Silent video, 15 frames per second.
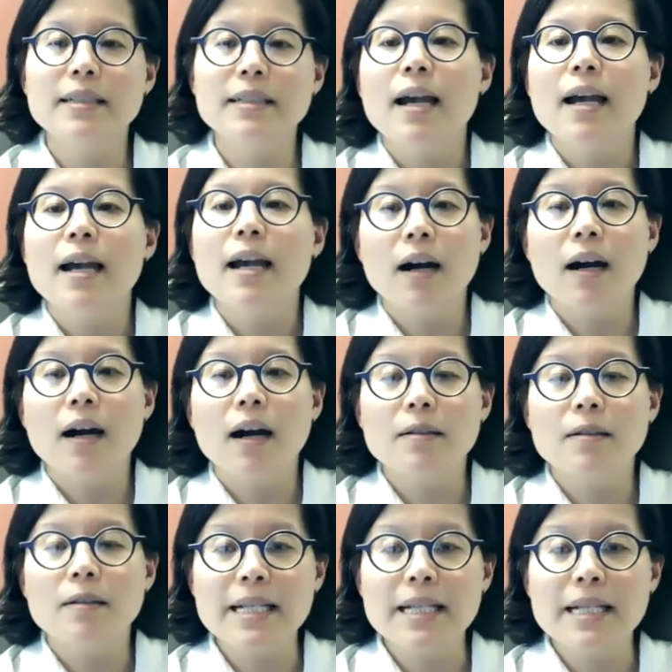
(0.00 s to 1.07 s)
are
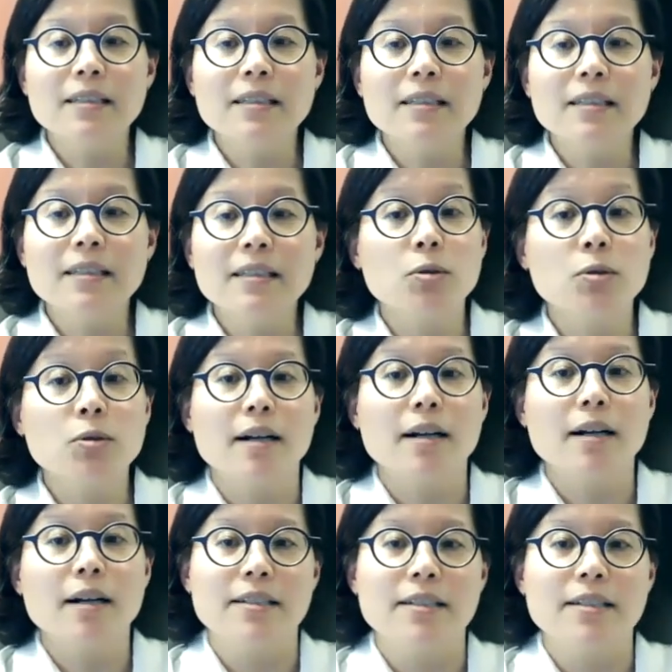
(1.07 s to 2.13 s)
basically Botox
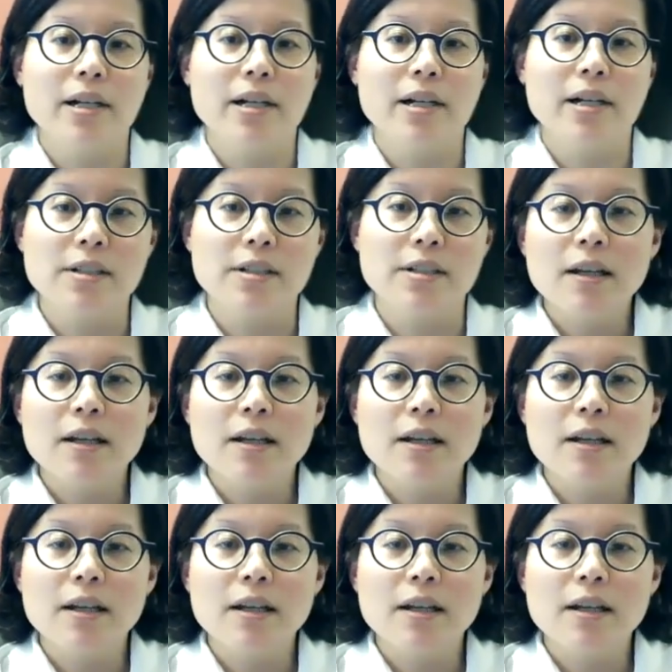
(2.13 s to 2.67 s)
injections.